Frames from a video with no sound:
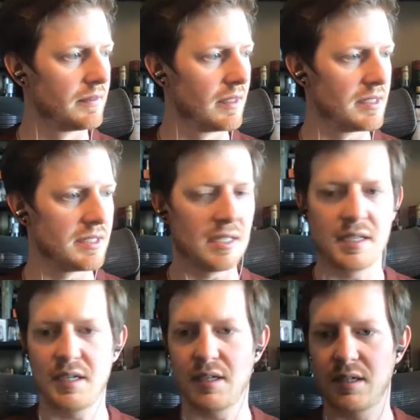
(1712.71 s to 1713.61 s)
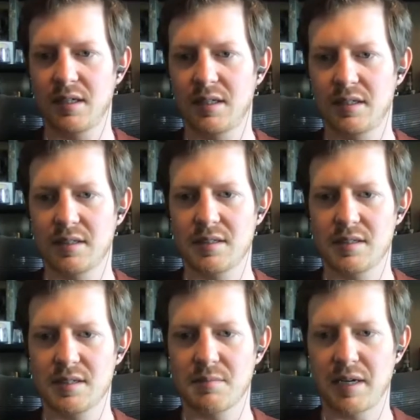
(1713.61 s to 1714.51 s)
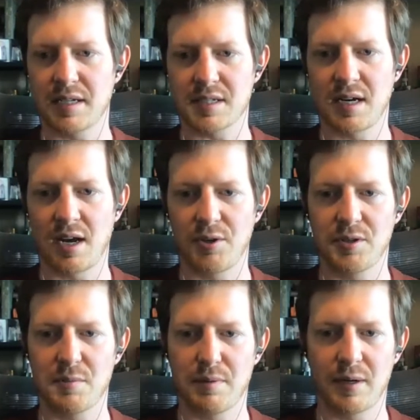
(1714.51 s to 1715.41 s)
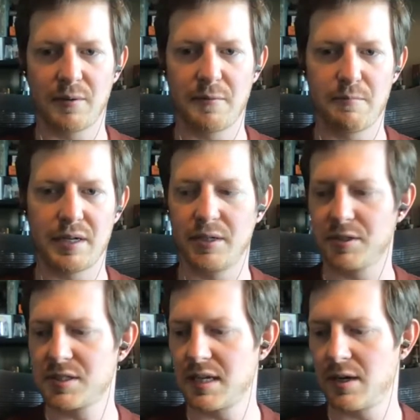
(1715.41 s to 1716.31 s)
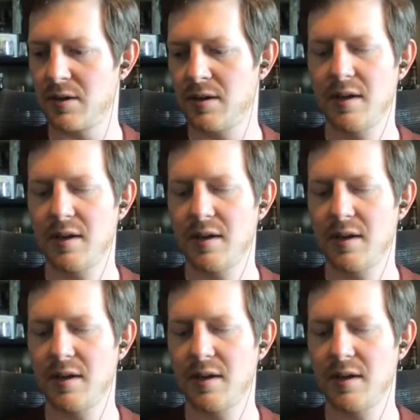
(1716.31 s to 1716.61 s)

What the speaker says: I see here somebody asking how you'd compare with Imperial Stout.